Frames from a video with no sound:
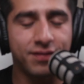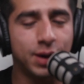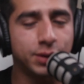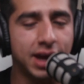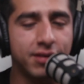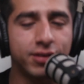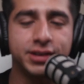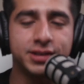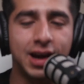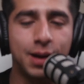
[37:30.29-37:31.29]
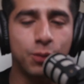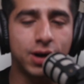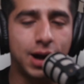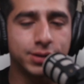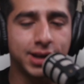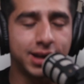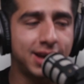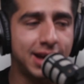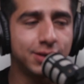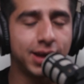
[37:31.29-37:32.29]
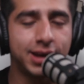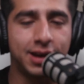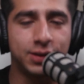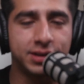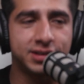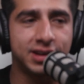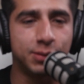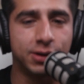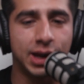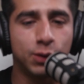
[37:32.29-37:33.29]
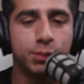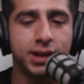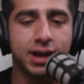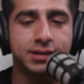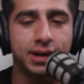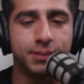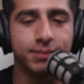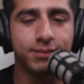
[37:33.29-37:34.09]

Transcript: there was ever a time where I was like, Daniel, I can't do this anymore, it would be that time.